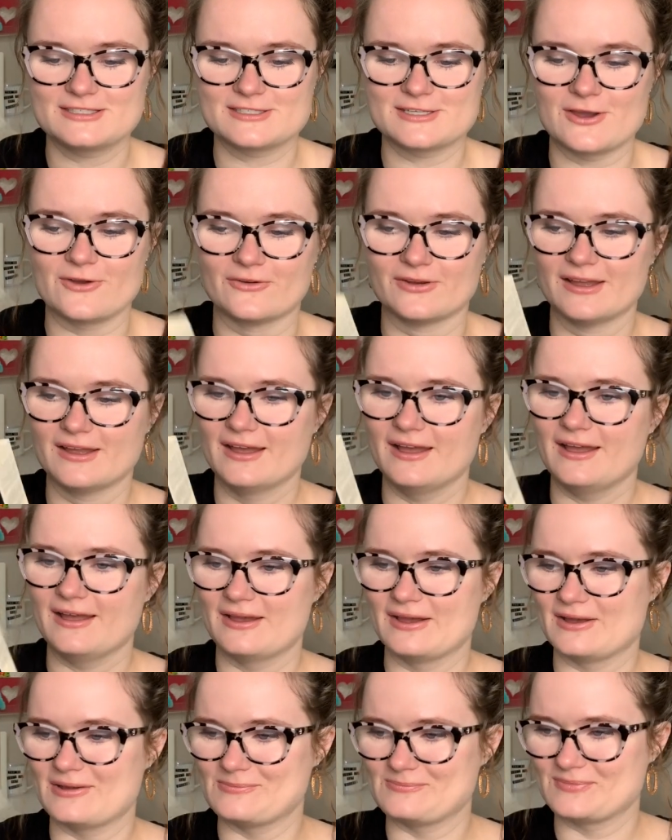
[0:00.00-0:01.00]
So
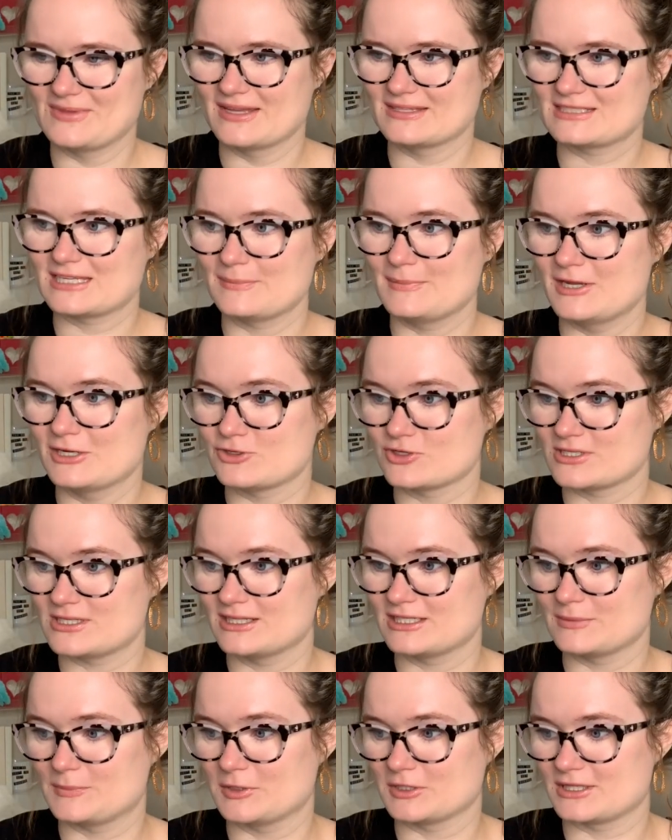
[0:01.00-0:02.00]
um, it's gonna be
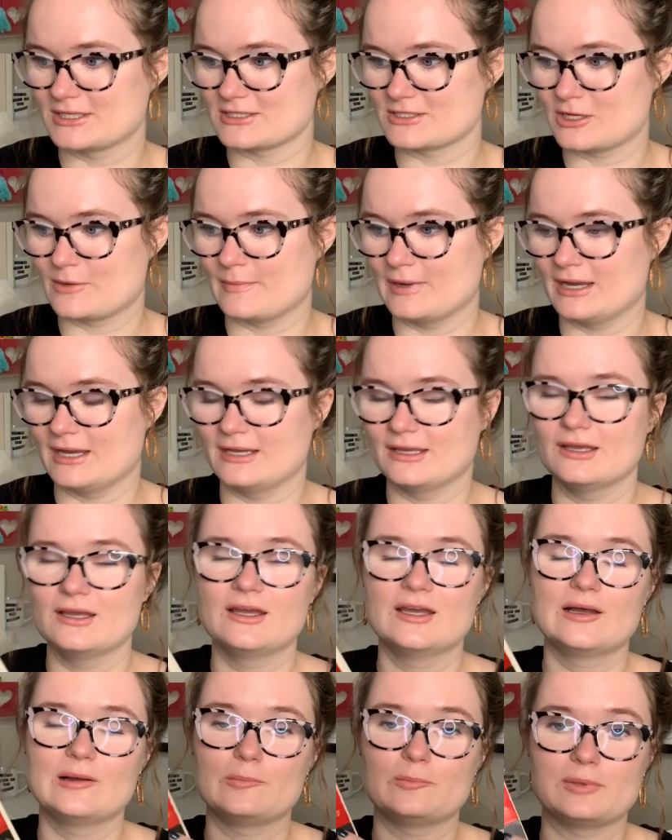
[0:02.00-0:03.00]
interesting to put this on my
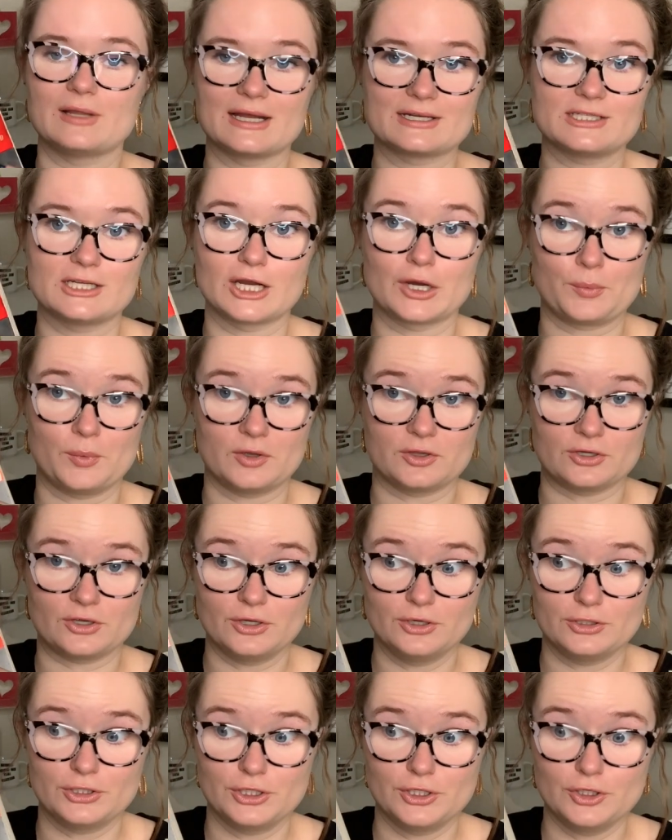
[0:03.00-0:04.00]
Black Dagger
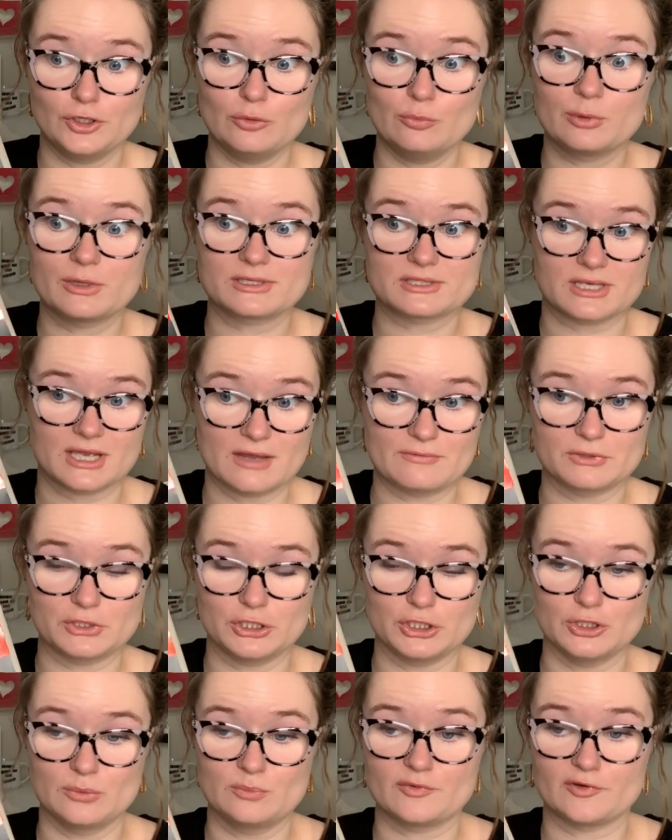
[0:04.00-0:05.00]
Brotherhood cube because I have a
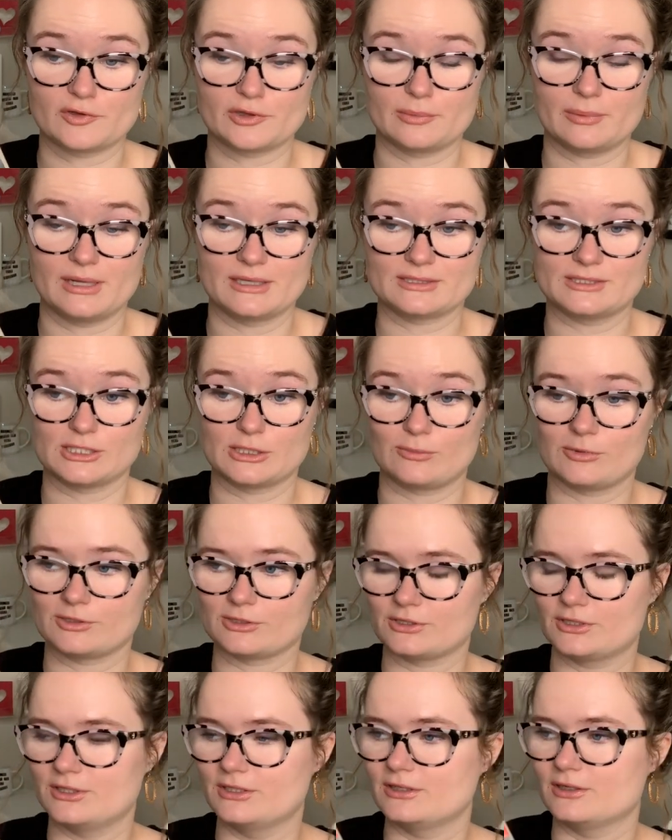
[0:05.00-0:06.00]
cube for the Black Dagger
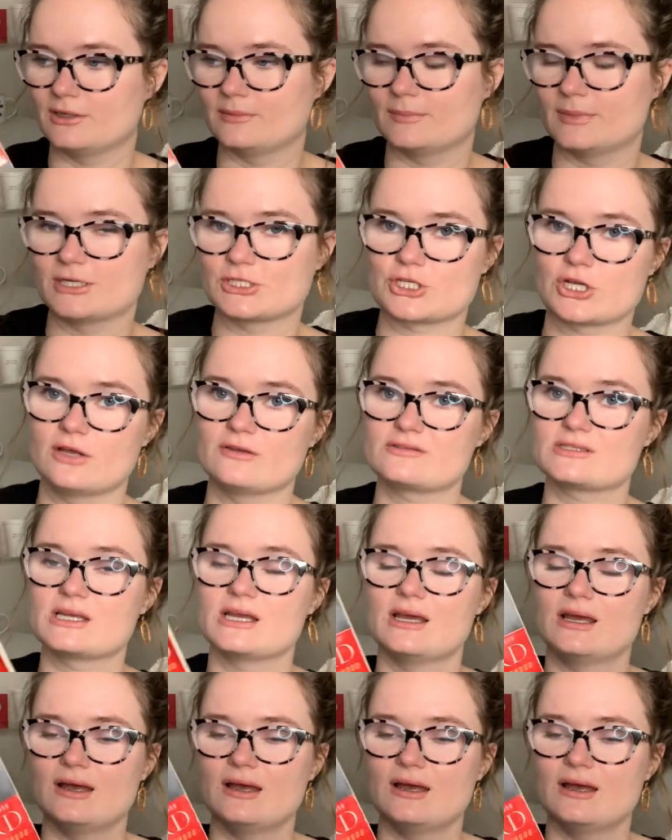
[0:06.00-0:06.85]
Brotherhood on my shelves.